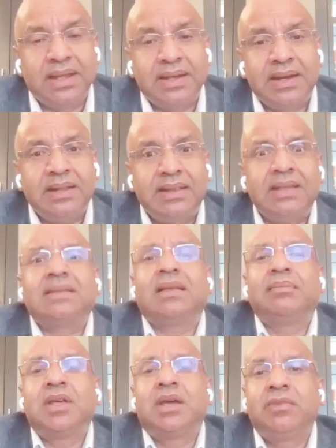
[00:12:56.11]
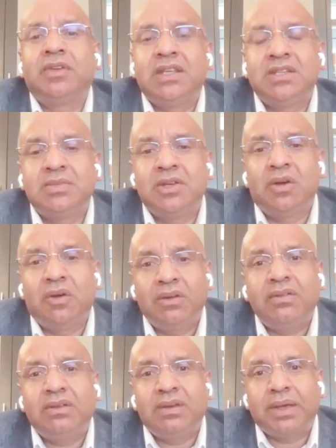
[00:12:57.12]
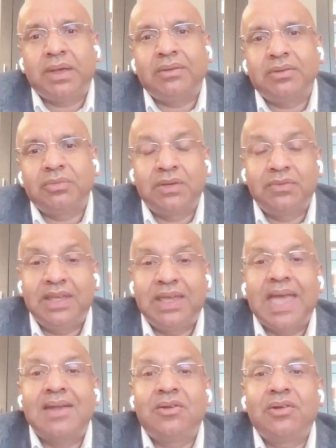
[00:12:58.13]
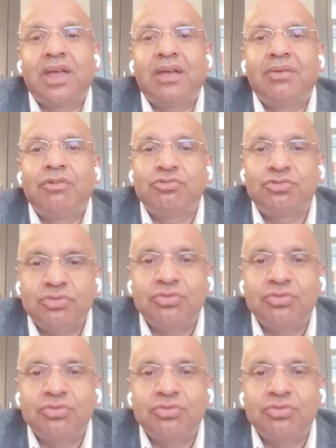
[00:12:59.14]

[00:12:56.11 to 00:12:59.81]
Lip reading: And I think sometimes we need to be honest about what we can and cannot